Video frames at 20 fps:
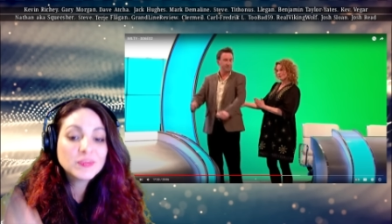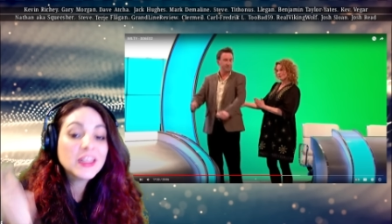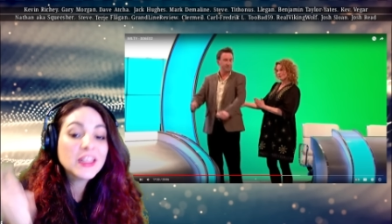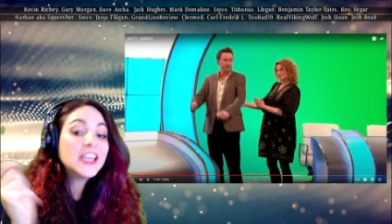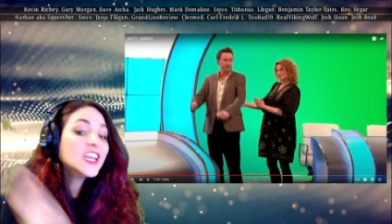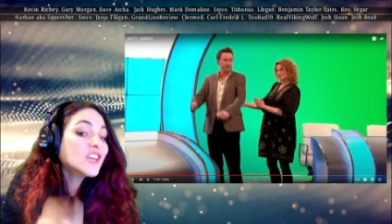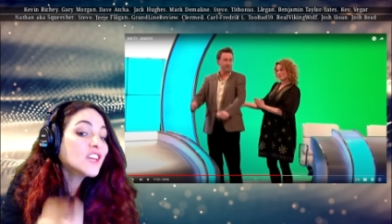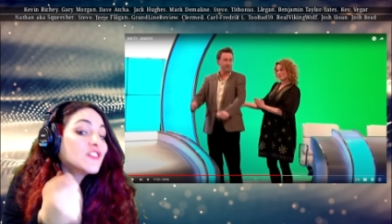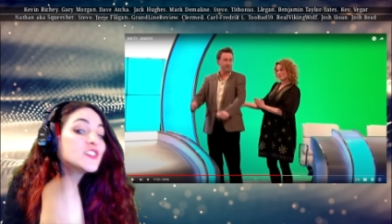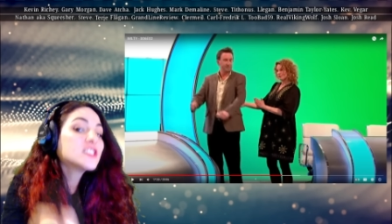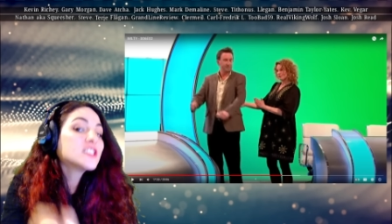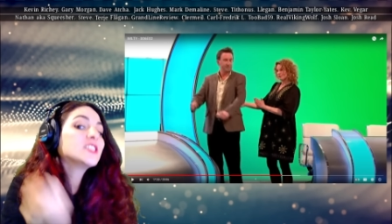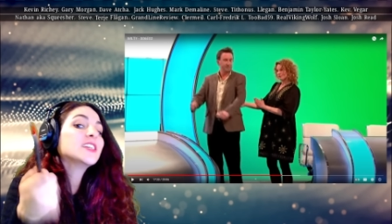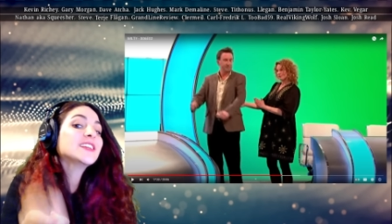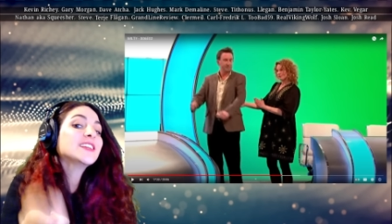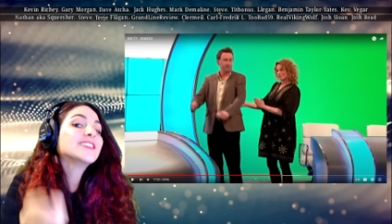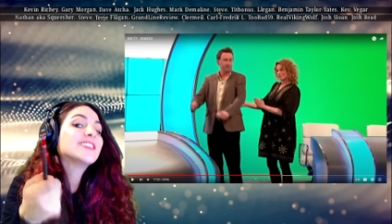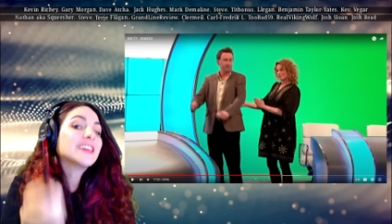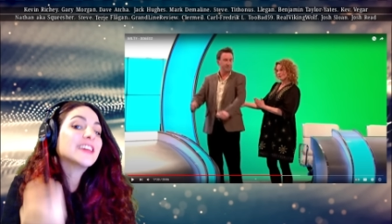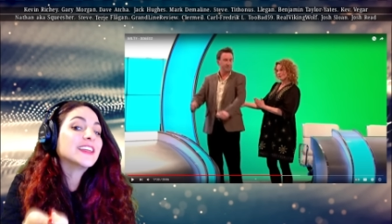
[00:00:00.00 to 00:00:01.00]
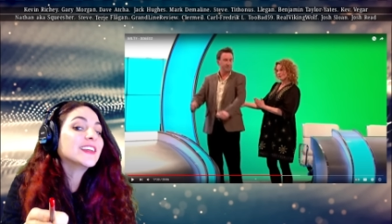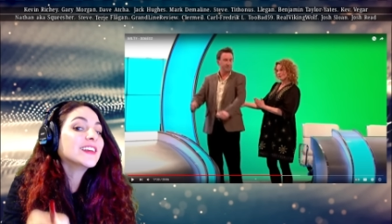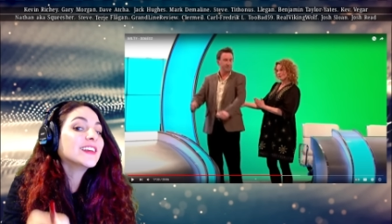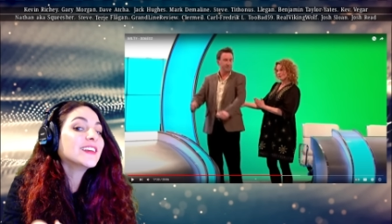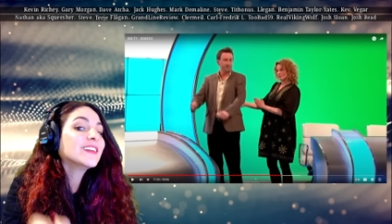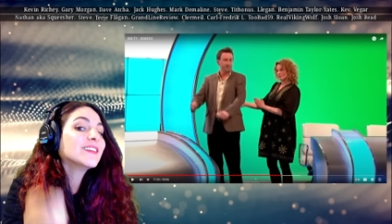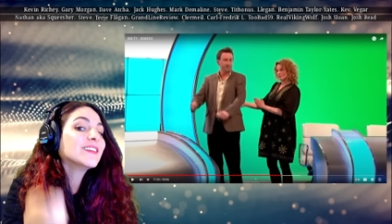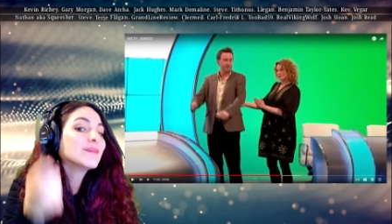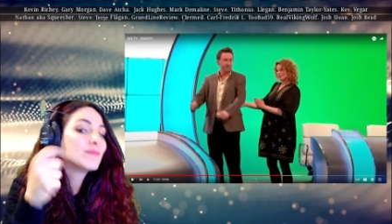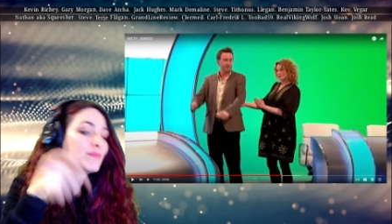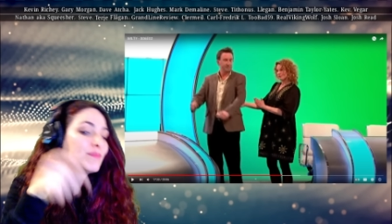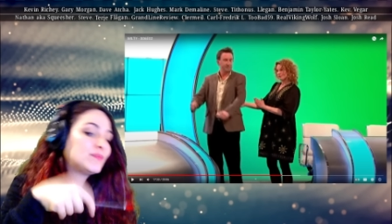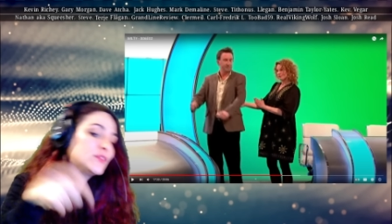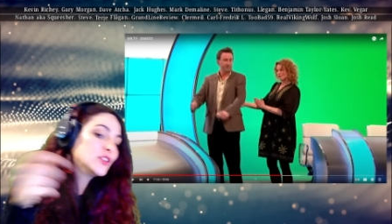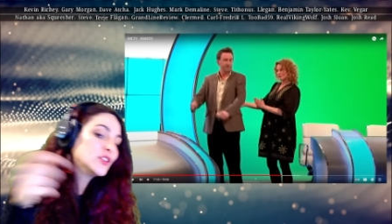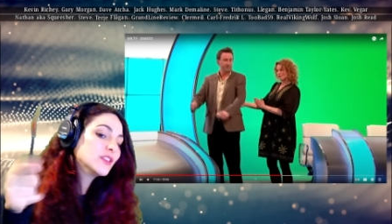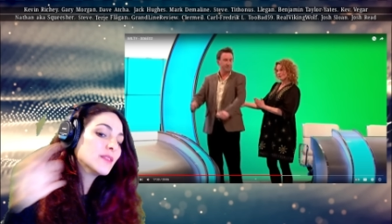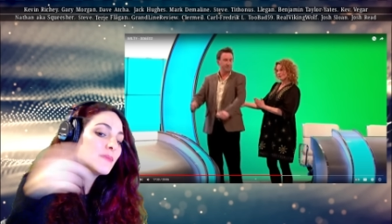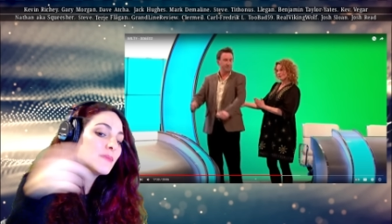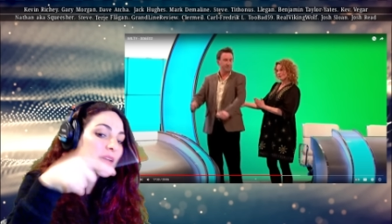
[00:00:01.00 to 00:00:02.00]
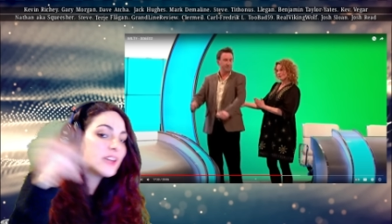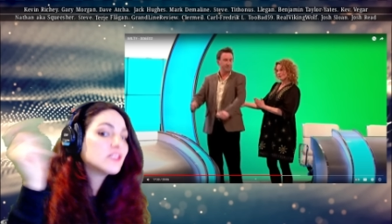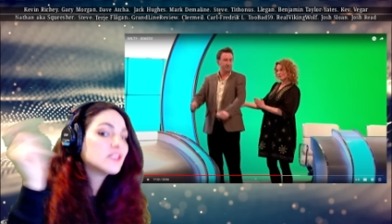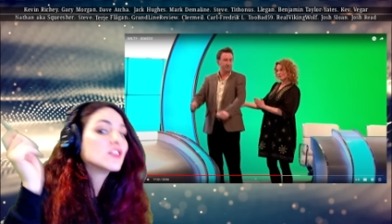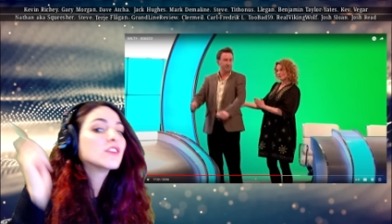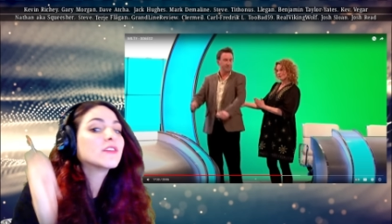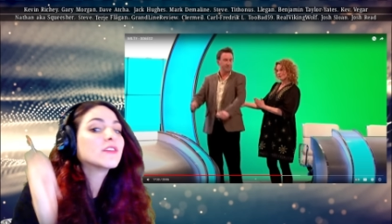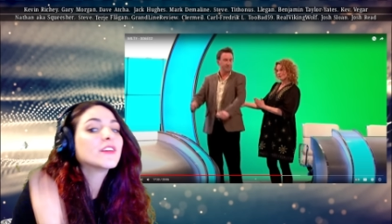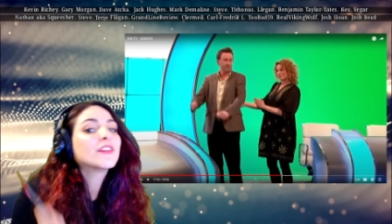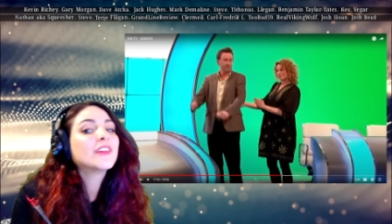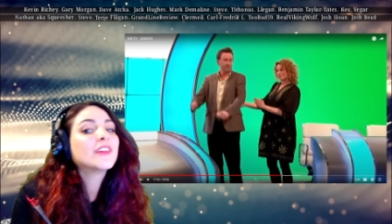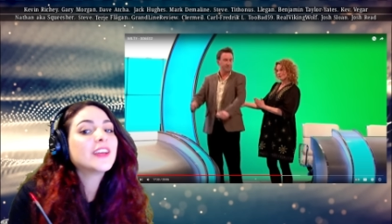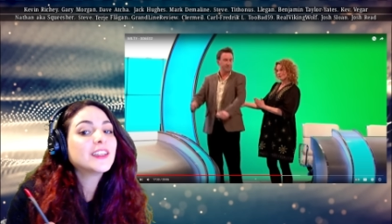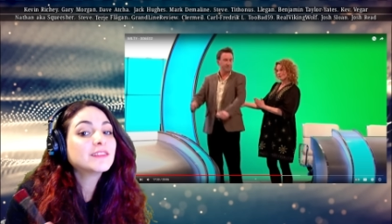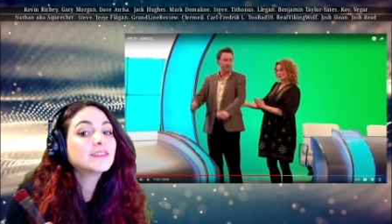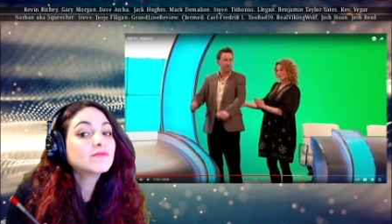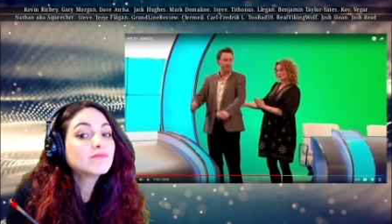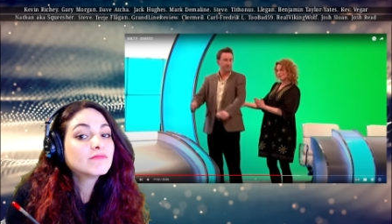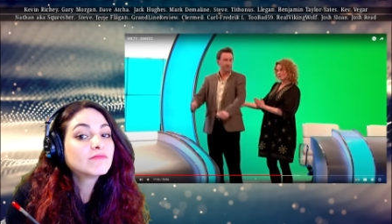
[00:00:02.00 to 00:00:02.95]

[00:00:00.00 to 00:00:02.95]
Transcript: If she didn't do the bend over thing,